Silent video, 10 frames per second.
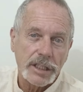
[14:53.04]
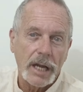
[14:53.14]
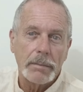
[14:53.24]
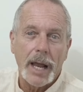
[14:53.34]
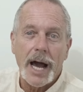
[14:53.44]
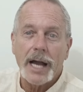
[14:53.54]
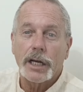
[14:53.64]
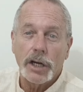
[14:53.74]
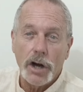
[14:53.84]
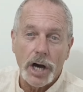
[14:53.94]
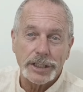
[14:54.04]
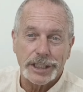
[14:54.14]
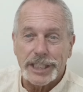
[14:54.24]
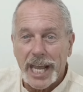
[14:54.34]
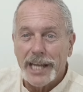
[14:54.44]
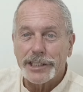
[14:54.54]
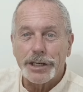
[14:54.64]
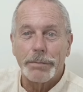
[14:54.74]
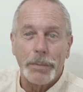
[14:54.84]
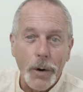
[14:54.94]
sunblock causes
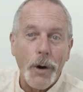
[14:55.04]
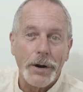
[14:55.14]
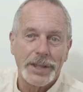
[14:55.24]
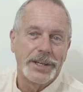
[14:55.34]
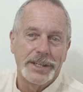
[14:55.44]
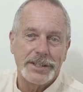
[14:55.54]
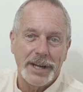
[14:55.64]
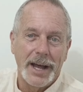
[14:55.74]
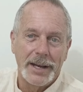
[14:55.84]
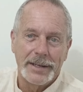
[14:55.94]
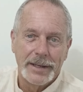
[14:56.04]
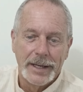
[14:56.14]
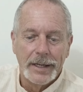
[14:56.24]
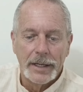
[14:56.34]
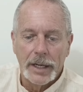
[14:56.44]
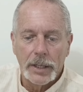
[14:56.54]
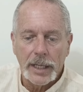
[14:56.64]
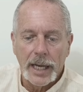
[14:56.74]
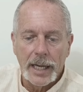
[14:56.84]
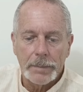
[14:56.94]
cancer more than the sun.
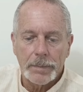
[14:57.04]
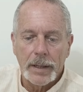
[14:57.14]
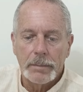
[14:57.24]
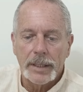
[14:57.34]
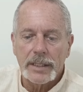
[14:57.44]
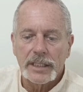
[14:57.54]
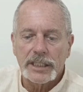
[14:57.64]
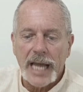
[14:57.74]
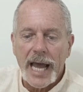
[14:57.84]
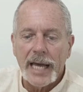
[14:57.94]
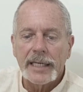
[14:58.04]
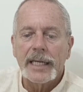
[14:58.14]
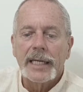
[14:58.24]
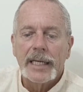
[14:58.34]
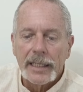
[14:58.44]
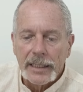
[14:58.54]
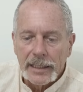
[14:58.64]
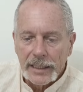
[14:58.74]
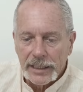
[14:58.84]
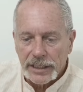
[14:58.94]
Okay, but the SAD
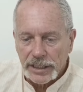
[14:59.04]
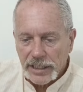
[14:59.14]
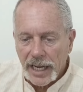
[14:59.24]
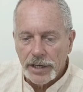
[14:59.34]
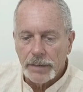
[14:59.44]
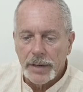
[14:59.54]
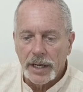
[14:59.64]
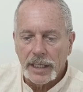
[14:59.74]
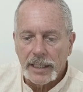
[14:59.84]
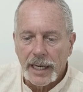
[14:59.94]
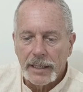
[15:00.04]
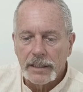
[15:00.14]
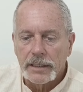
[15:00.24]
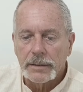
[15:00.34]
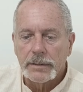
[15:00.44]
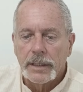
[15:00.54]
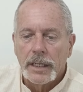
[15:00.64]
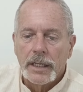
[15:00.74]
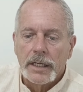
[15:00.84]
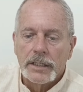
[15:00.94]
is a standard American diet.
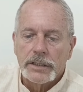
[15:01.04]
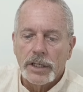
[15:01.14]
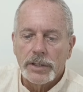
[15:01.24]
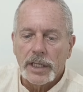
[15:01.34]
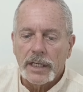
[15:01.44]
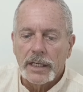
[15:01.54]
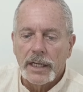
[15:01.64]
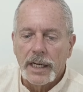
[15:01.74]
So the